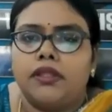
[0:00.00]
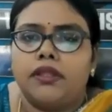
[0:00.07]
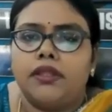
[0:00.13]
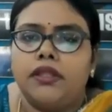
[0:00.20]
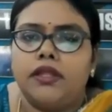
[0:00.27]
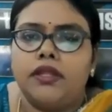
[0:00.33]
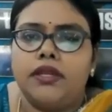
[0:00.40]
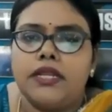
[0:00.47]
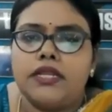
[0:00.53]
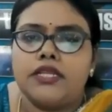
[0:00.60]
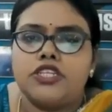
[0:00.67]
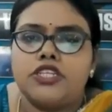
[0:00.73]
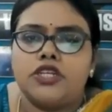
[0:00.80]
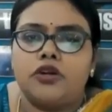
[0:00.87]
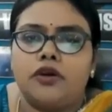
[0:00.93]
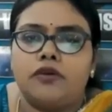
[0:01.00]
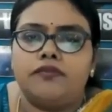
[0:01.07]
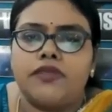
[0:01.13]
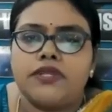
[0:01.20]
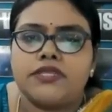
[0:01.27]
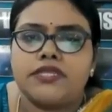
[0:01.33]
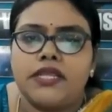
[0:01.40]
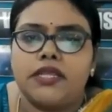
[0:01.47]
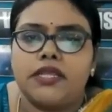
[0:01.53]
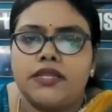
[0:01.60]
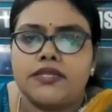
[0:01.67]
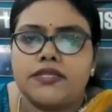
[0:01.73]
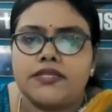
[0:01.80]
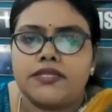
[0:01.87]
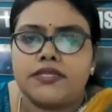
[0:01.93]
the nature of the
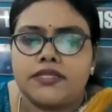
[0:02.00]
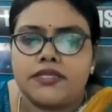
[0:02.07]
series